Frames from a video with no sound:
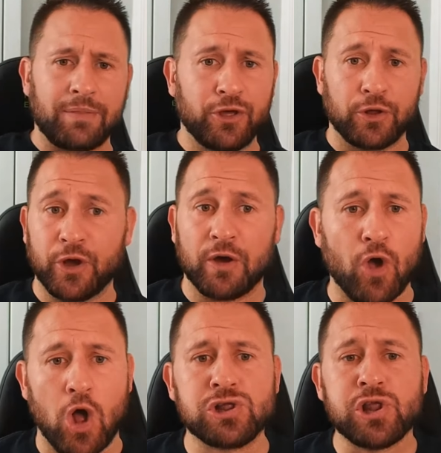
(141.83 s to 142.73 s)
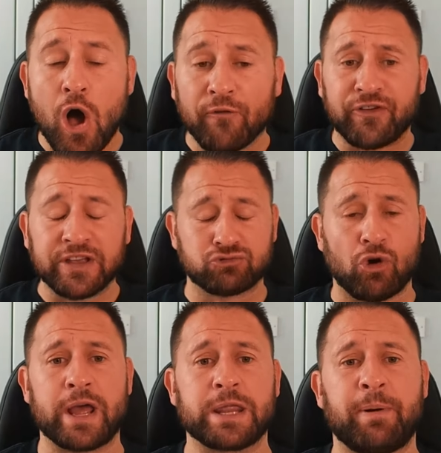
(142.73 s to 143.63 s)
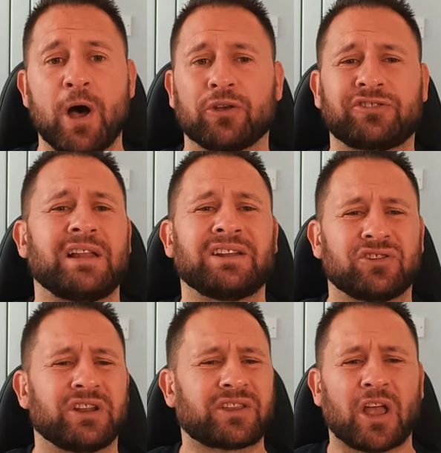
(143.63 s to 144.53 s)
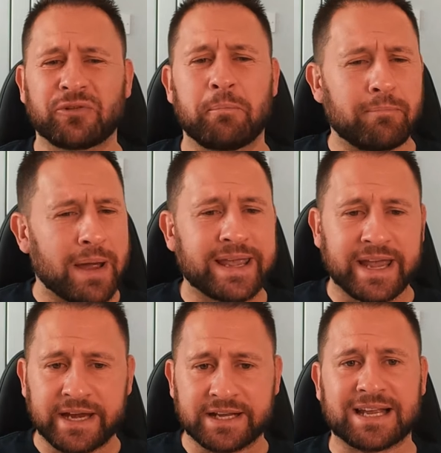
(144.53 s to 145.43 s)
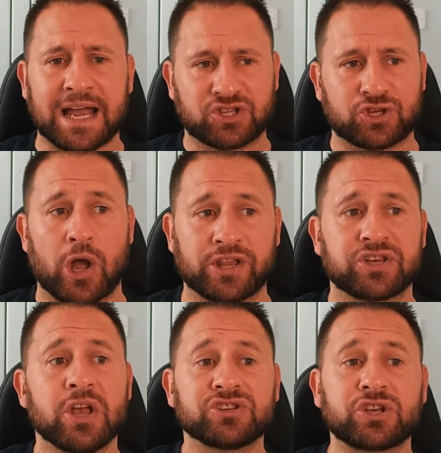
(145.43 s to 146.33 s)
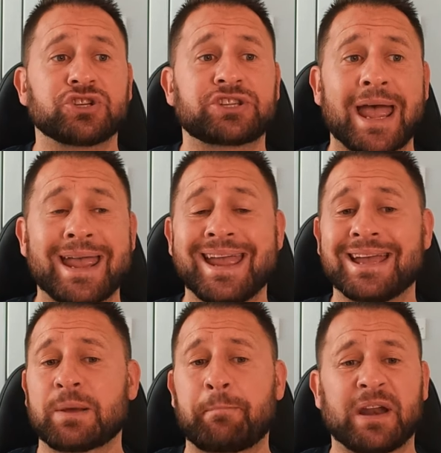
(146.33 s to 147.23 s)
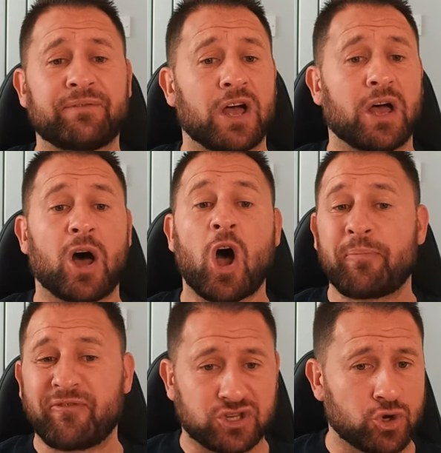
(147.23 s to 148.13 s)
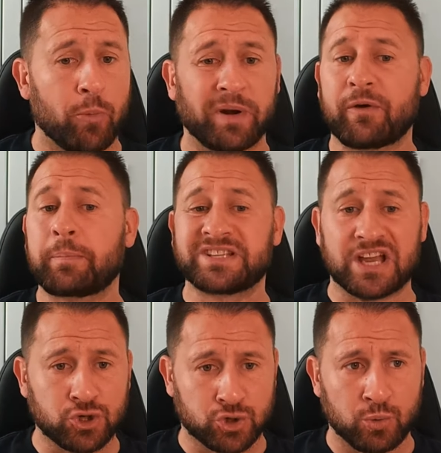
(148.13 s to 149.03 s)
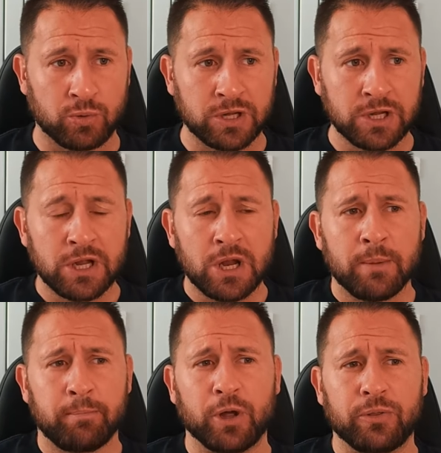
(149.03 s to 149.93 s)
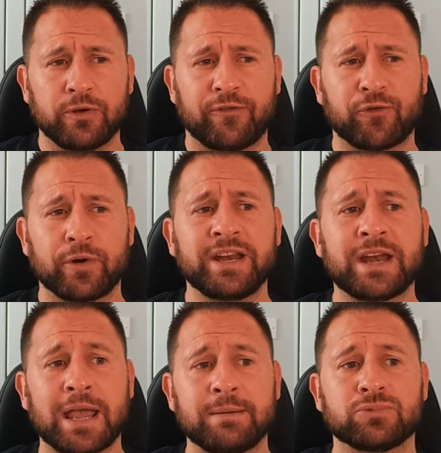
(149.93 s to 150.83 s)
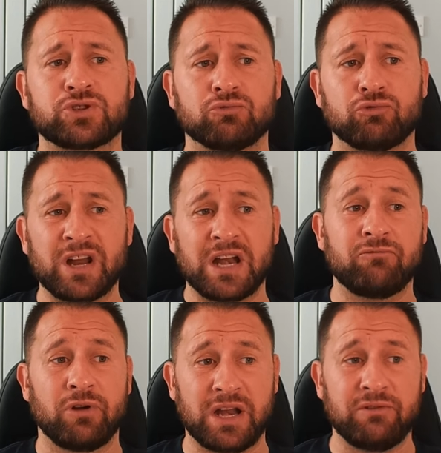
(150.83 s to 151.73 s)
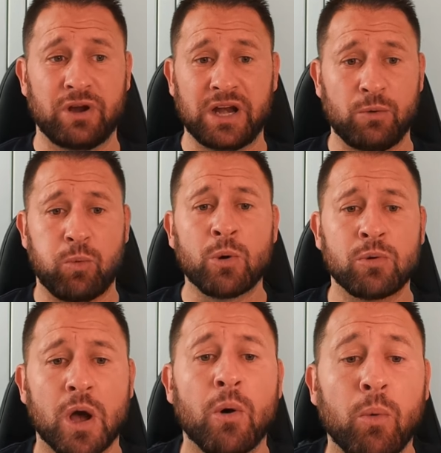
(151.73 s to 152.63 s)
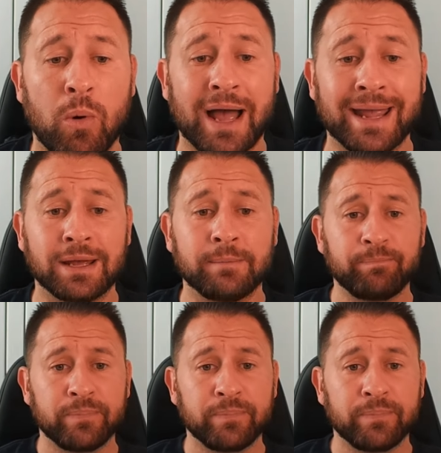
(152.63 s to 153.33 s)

have got a lot of things right in the past. Now, listen, it doesn't make it an exact science. So today is a bit of a hypothetical, a bit of a potential. But the three names that really, really, really won't go away.